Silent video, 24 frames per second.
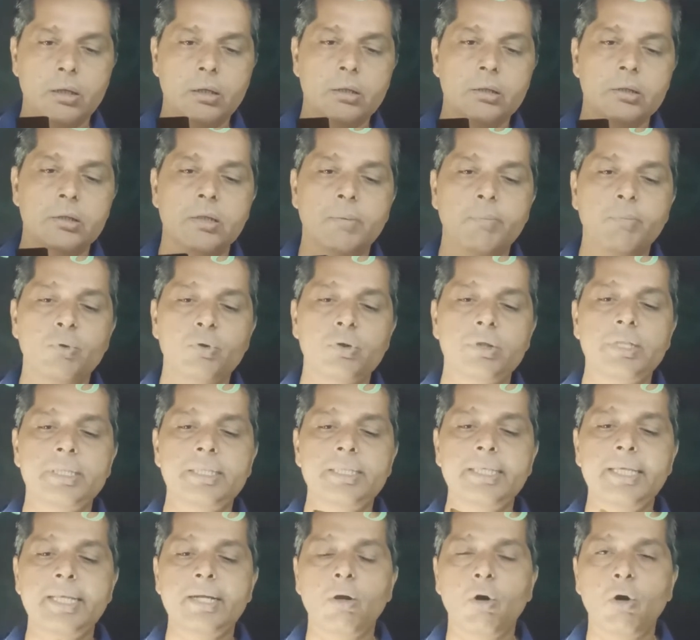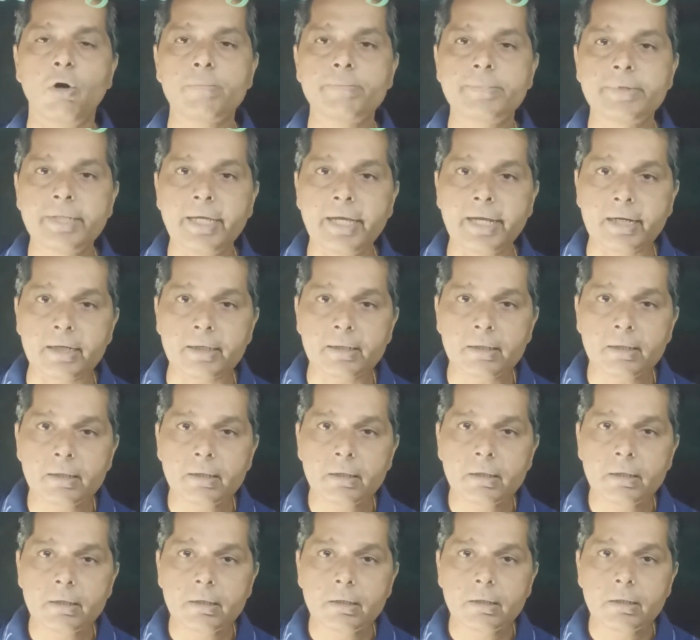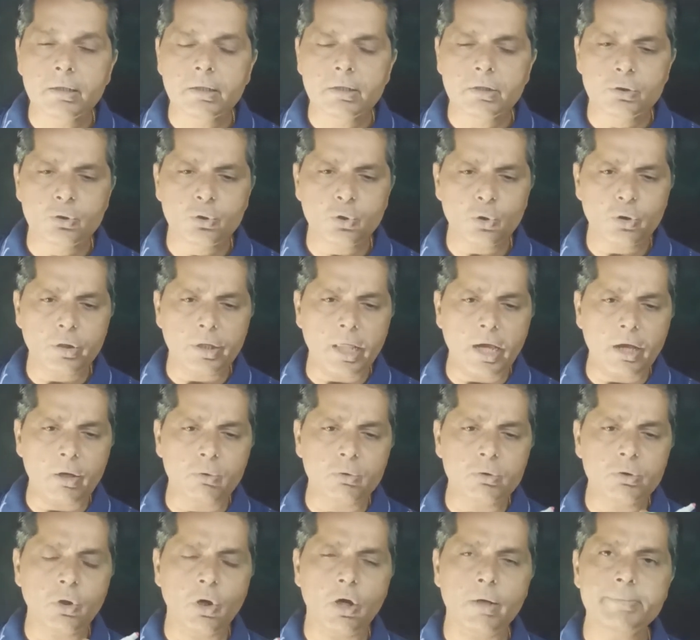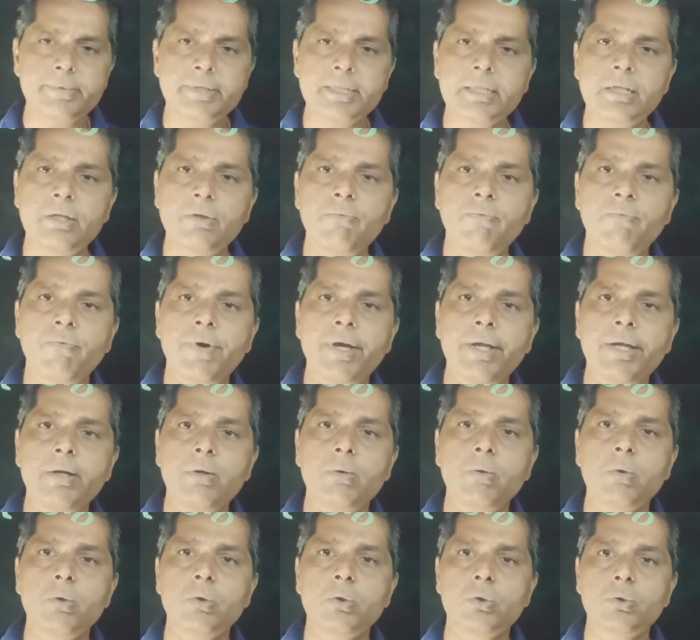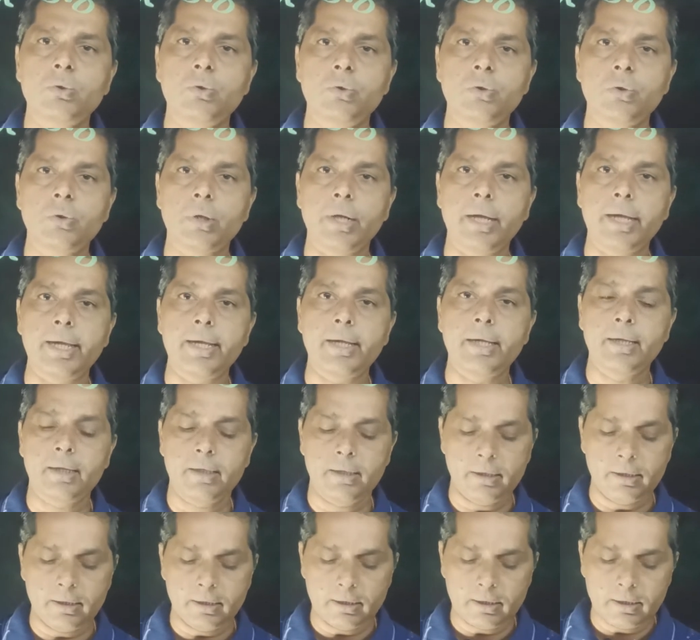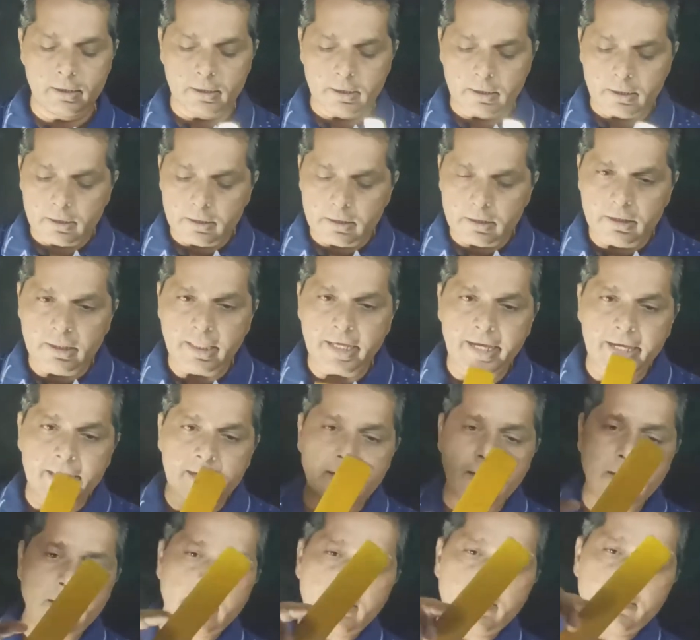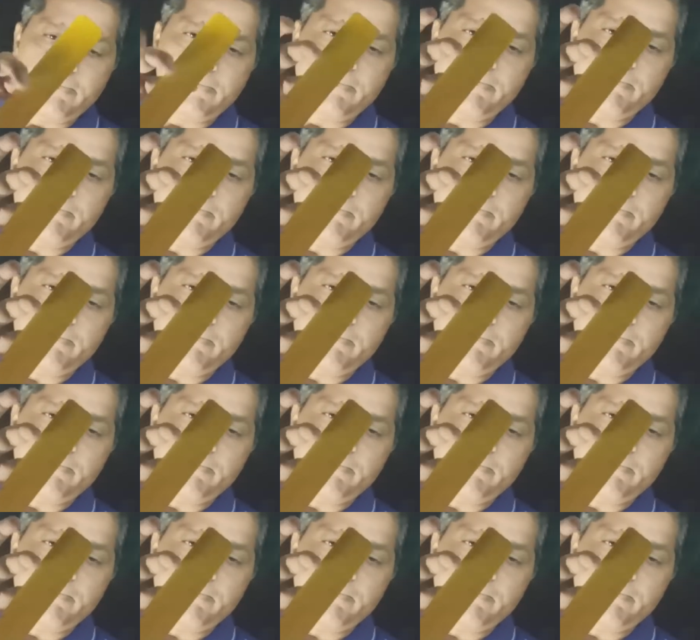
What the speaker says: Suppose this is an object. So now the object is very close to your eye. Then